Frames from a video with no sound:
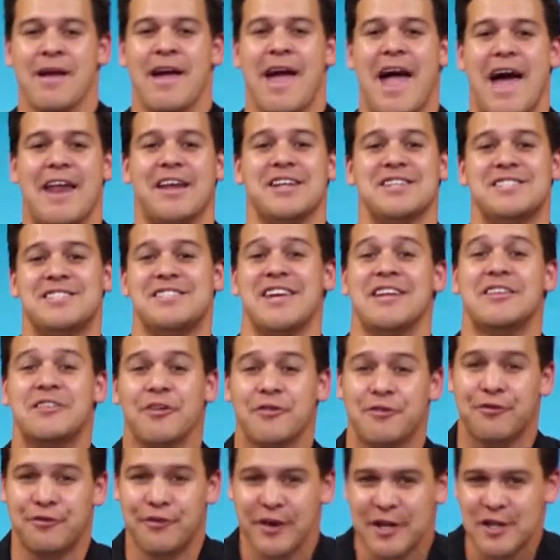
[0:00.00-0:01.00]
and instead to
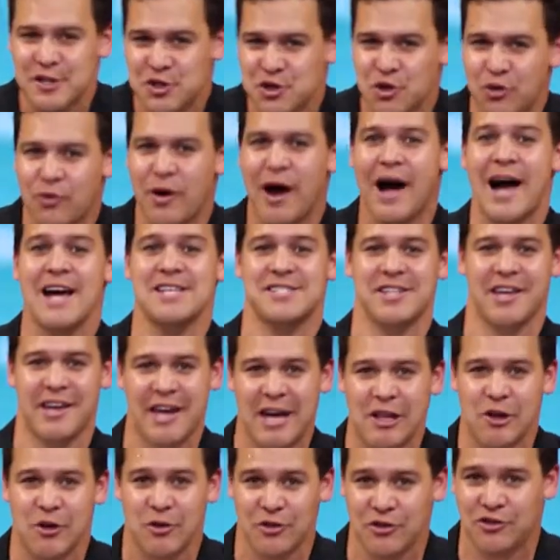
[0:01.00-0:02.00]
fix your eyes
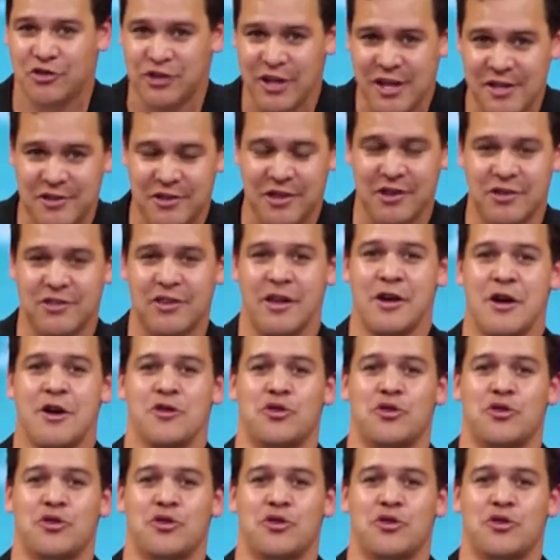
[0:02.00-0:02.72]
again on Jesus,